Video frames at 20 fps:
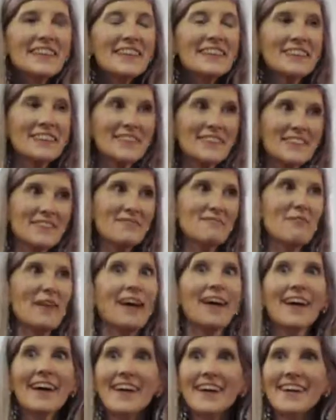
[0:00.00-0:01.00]
This isn't
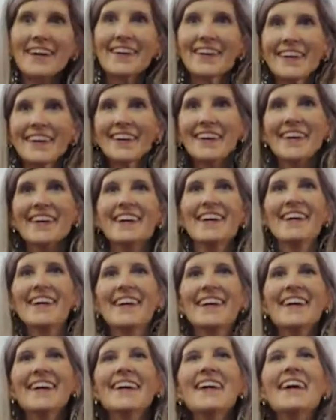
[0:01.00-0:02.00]
fair,
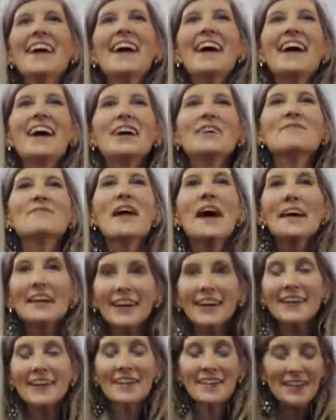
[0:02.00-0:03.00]
that
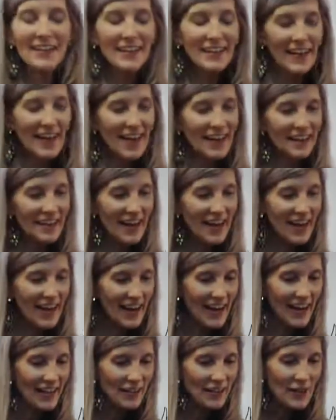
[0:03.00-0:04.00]
kind of thing. And
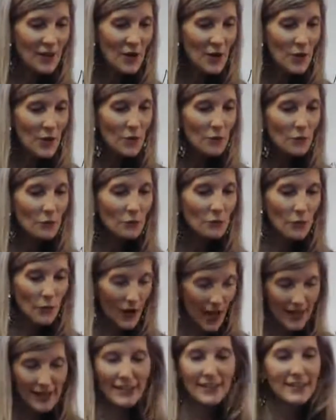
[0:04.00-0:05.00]
I
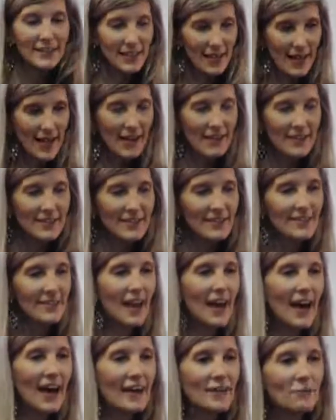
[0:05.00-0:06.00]
recognized
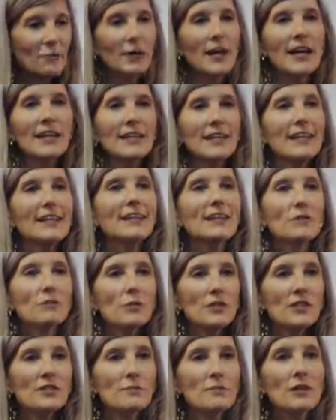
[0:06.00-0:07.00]
that what I needed
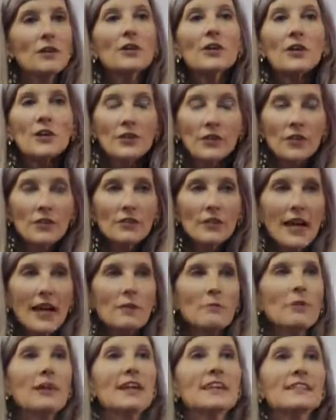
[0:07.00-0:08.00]
was a miracle.
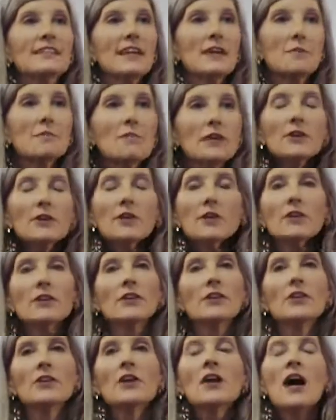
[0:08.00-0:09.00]
And when I say a
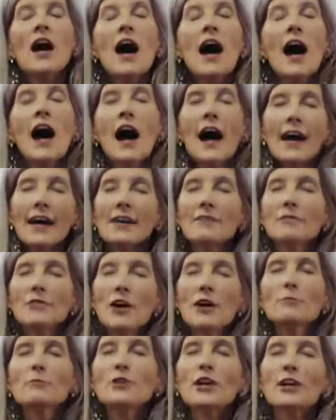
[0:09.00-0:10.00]
miracle, I have
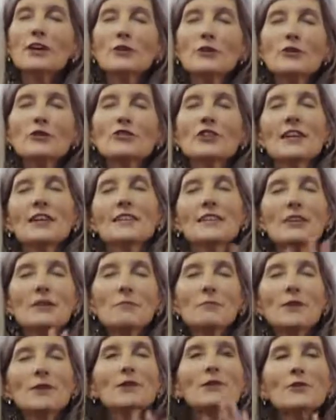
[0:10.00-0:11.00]
come to understand that a
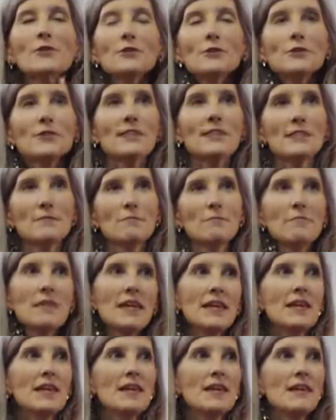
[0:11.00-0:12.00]
miracle doesn't
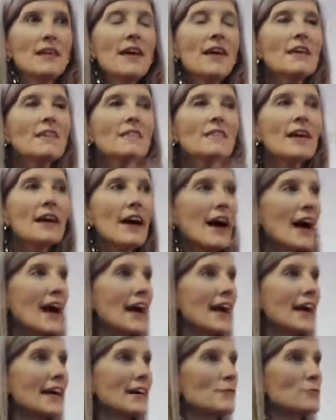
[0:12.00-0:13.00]
mean that
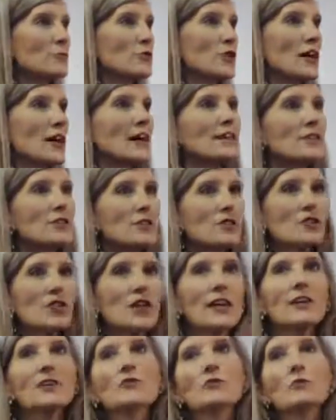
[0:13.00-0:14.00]
I am trying to
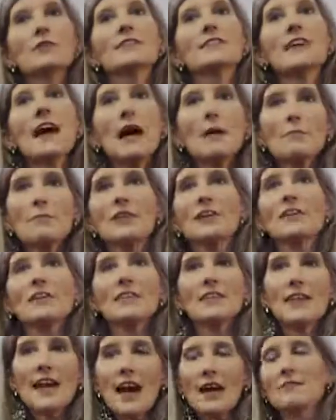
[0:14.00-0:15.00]
change what is happening
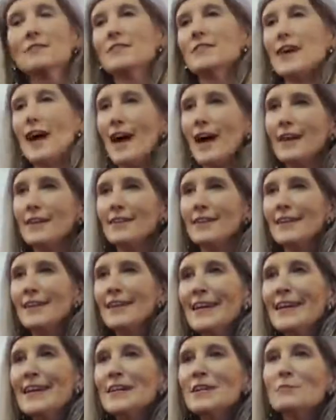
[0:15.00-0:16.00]
on the outside.
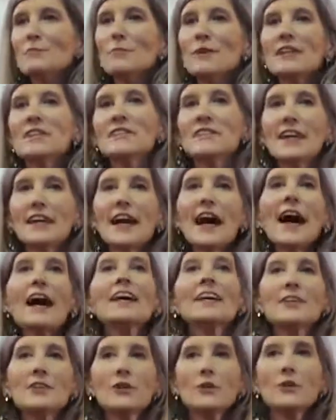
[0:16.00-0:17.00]
It means that
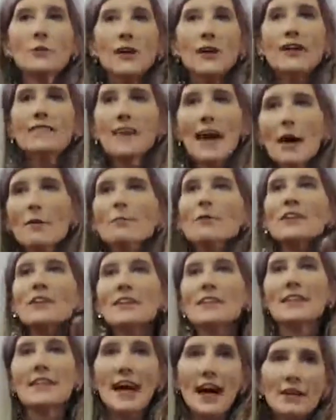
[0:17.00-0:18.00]
I know what's happening
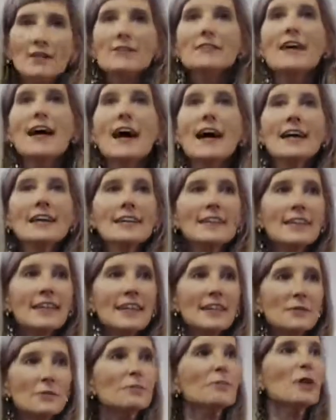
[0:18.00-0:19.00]
on the outside
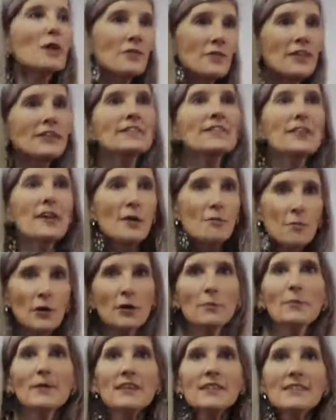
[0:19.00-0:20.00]
is perfect and on
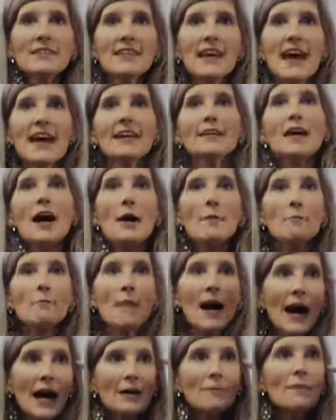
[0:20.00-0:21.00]
purpose, and
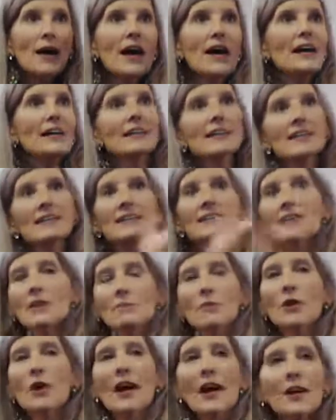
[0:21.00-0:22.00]
my mind is
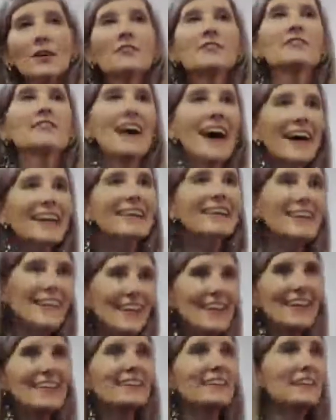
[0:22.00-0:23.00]
somewhere else not
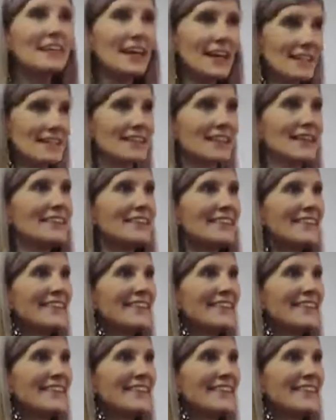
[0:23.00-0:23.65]
getting the lesson.